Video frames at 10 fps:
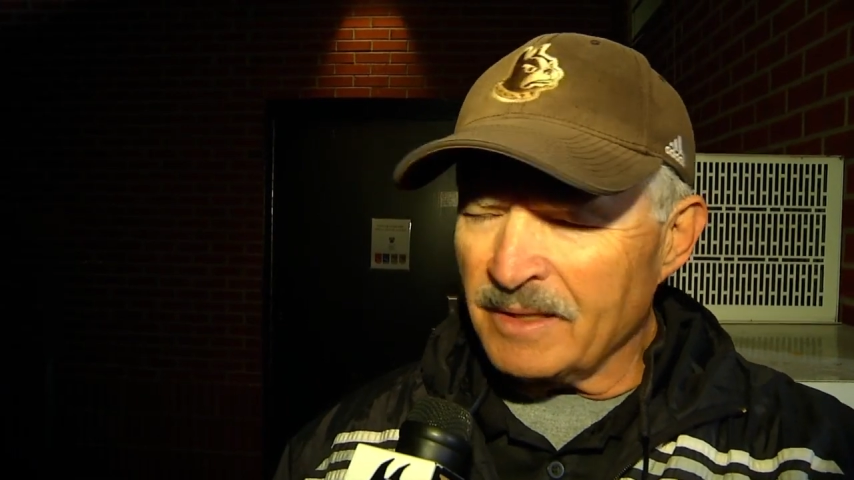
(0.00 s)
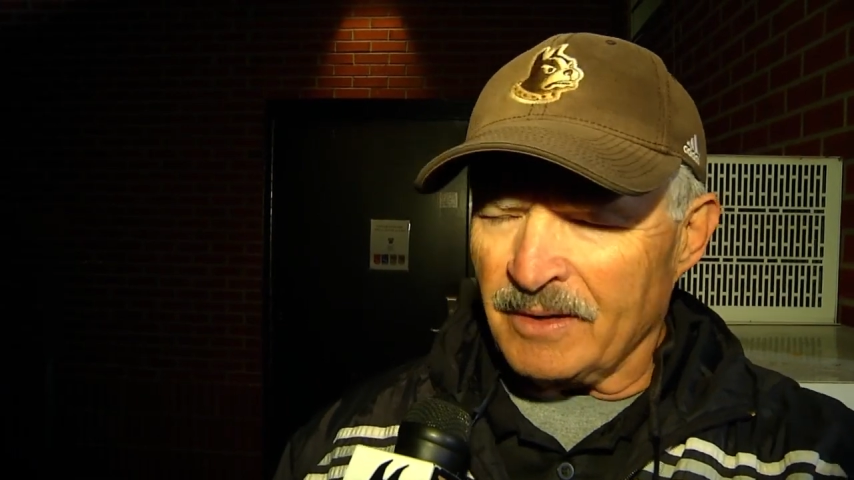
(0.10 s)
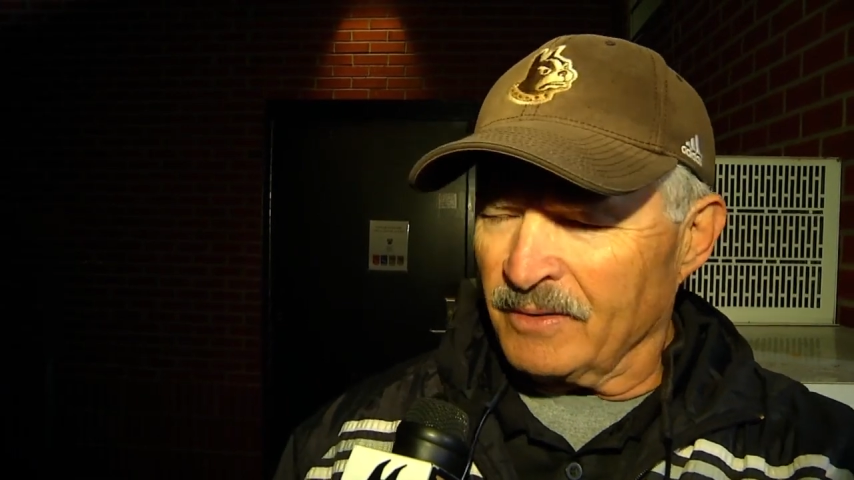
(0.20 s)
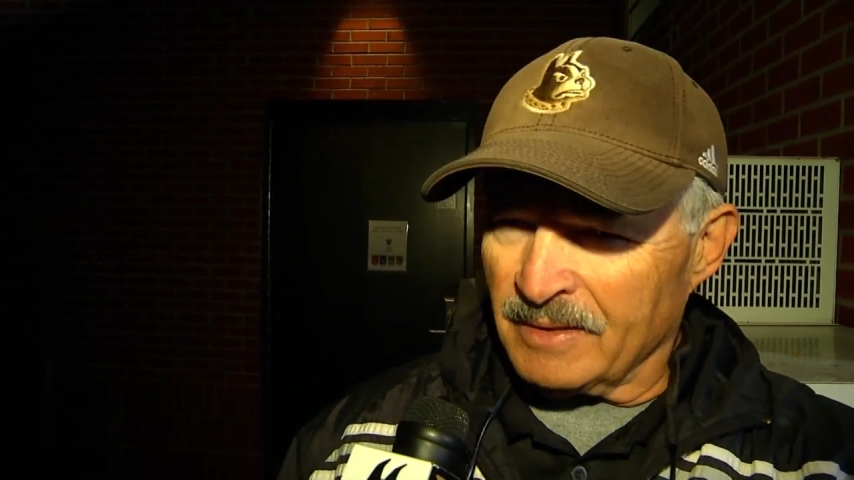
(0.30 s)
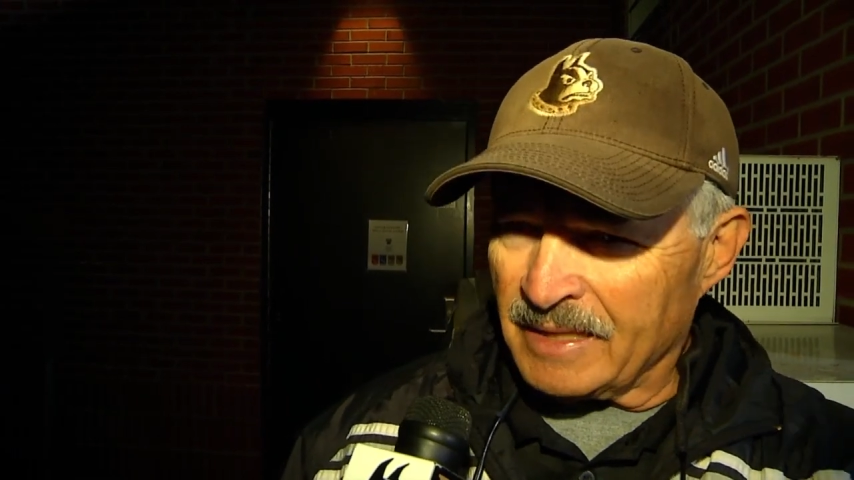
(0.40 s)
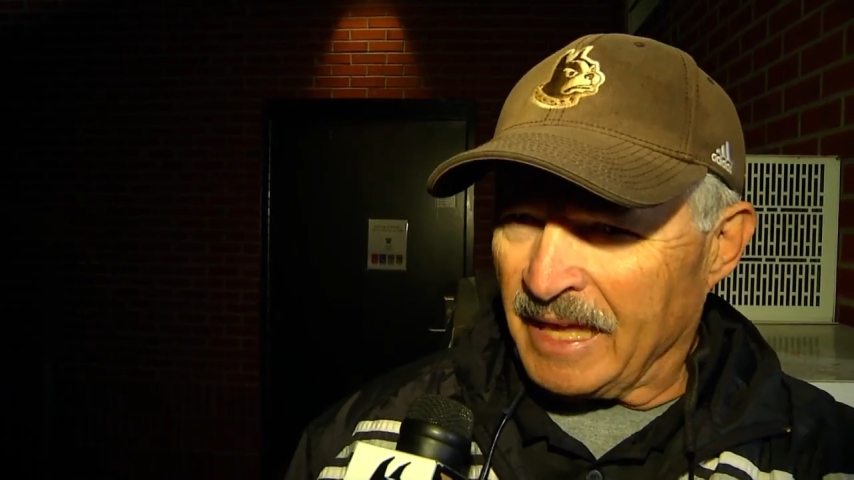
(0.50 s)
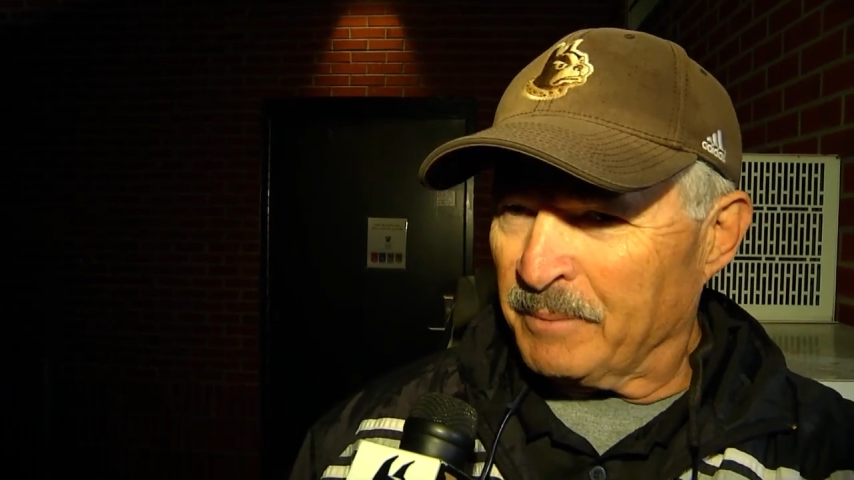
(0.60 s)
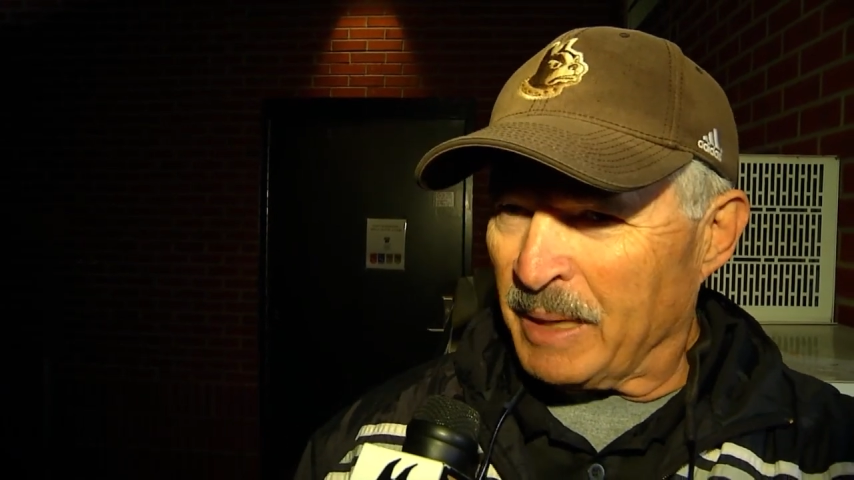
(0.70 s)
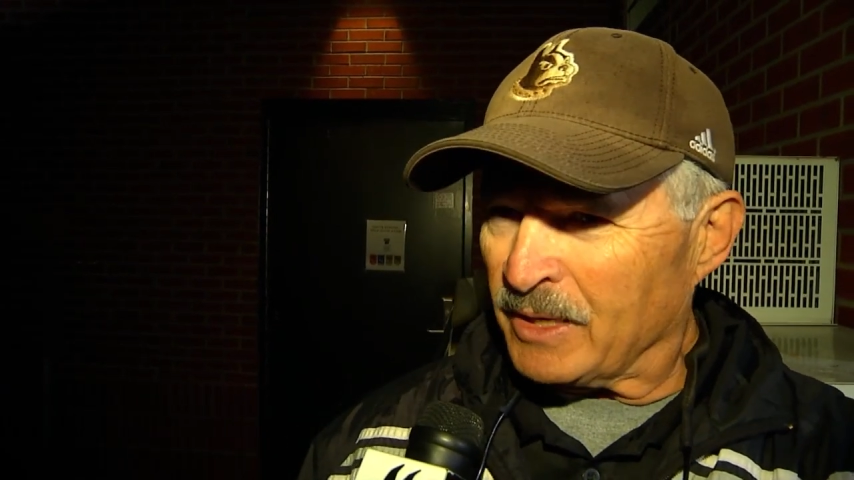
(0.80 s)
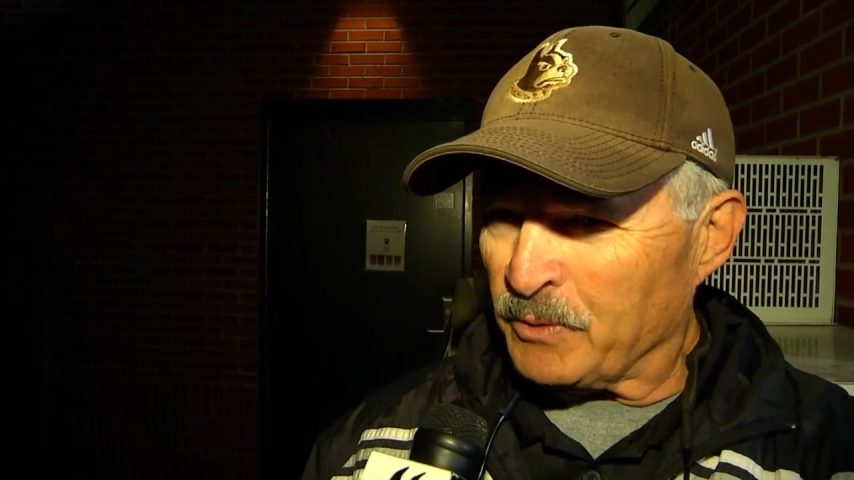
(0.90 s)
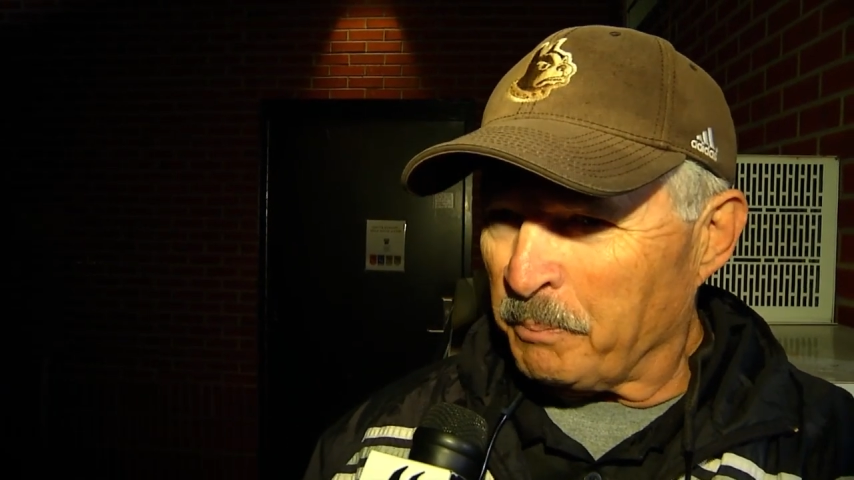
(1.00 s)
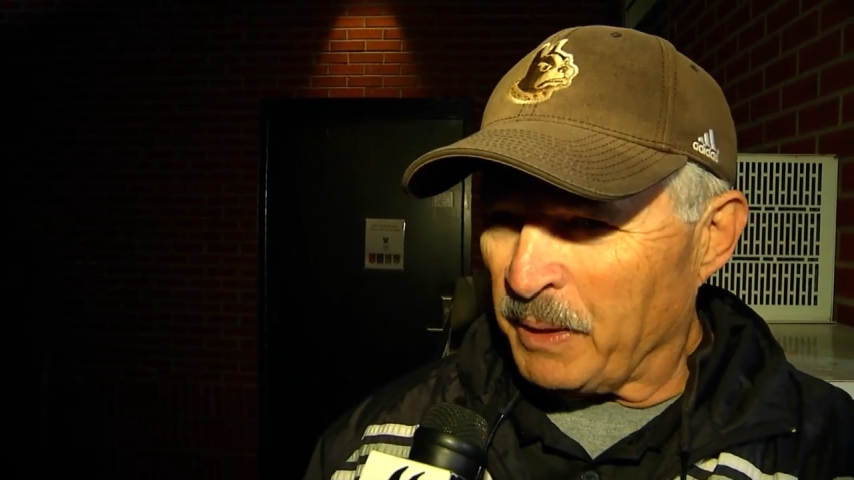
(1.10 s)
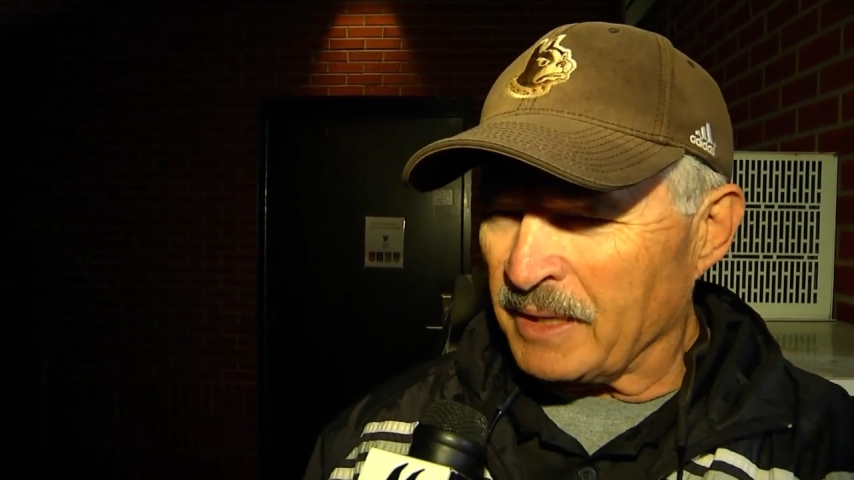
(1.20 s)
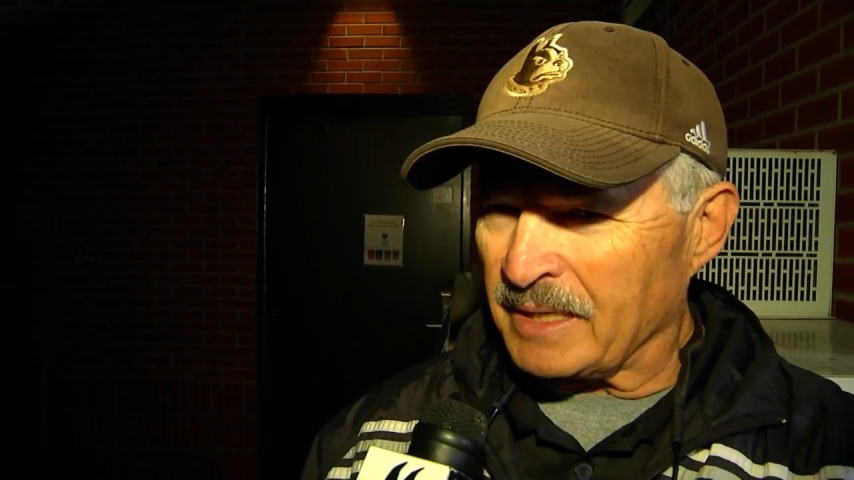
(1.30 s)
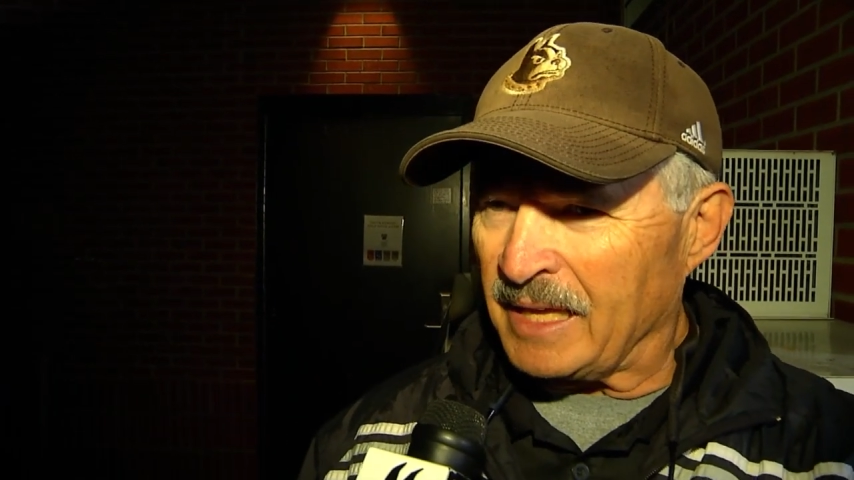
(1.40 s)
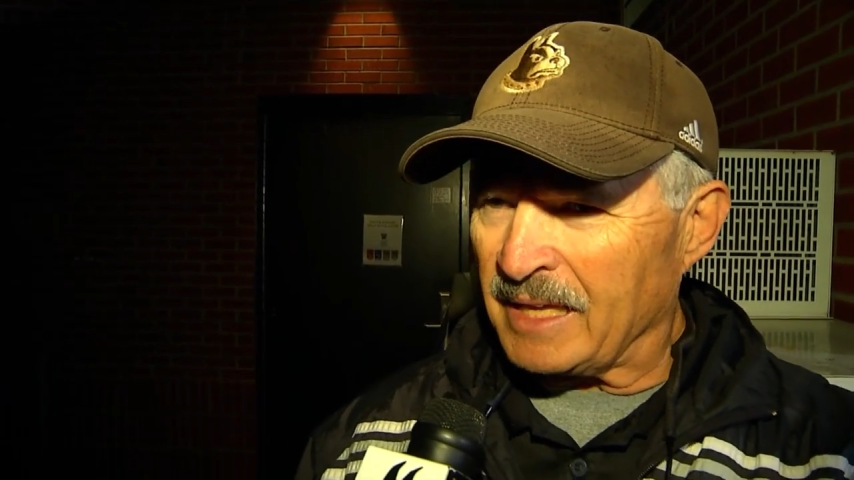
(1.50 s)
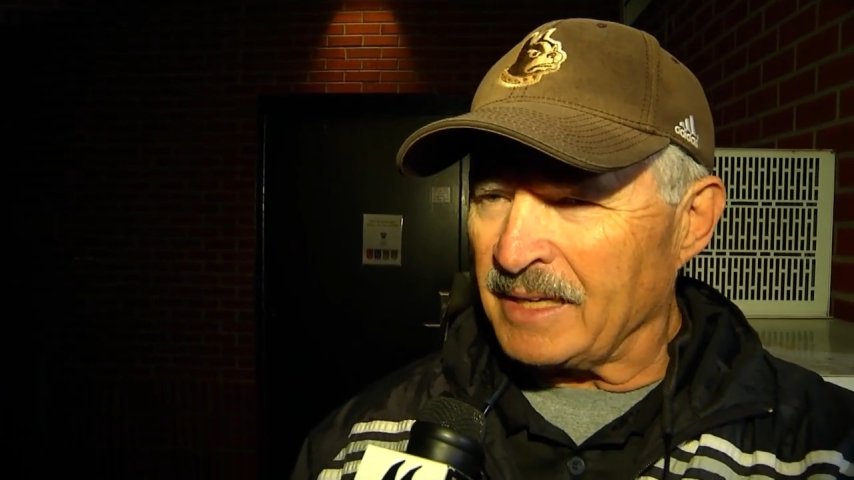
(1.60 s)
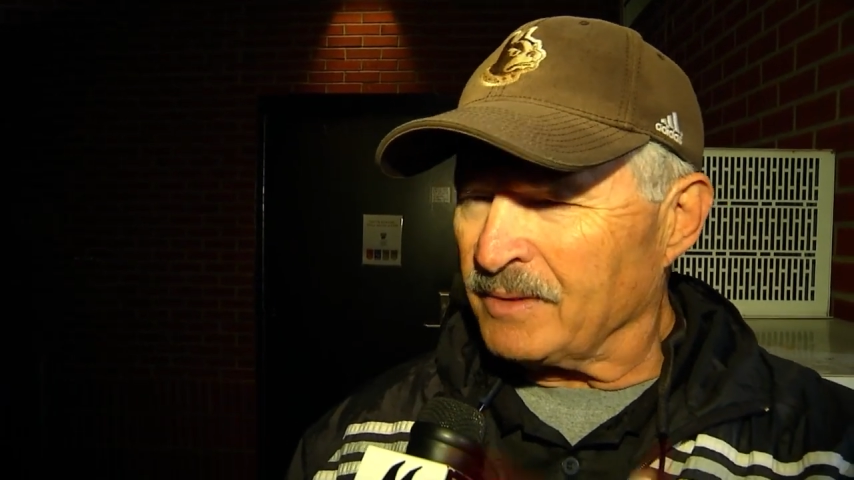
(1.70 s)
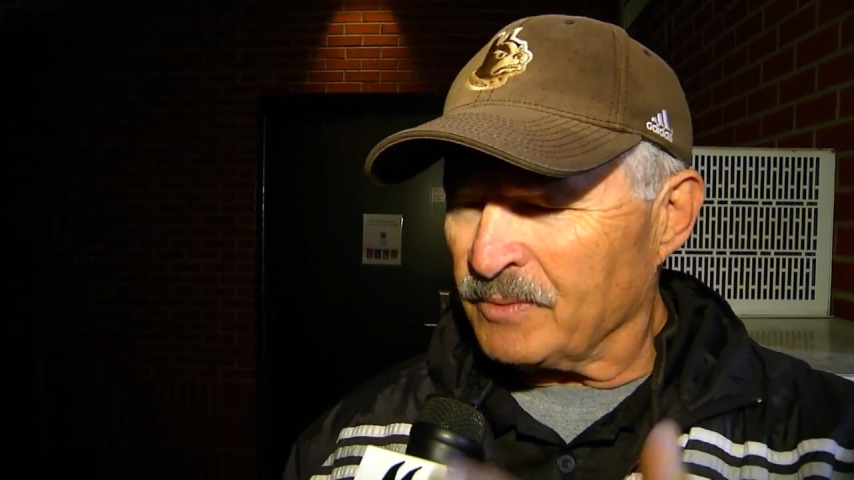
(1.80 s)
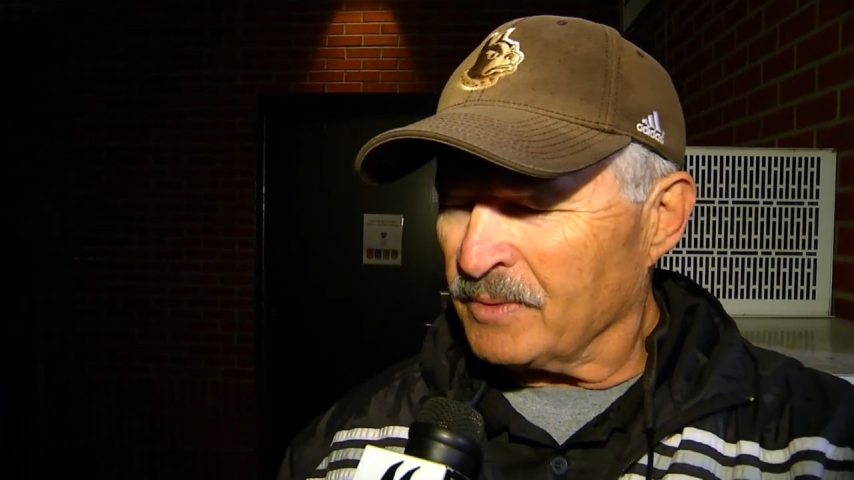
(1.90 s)
you know, it came down to a punt
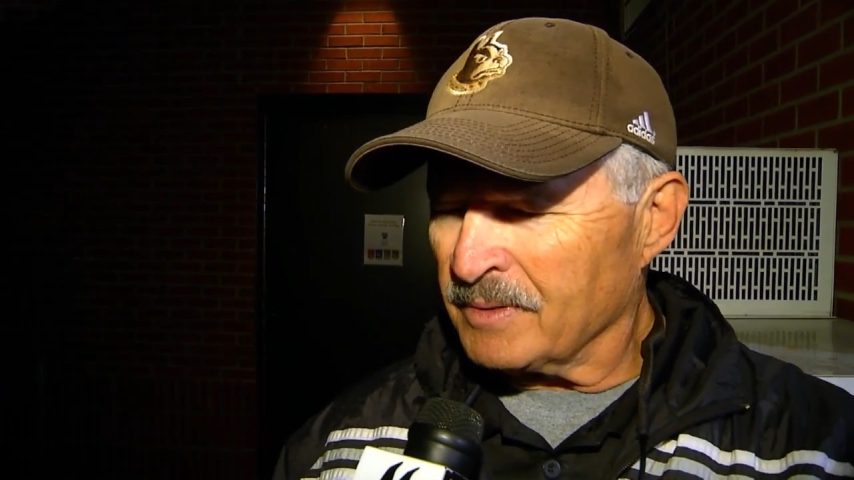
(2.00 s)
again, and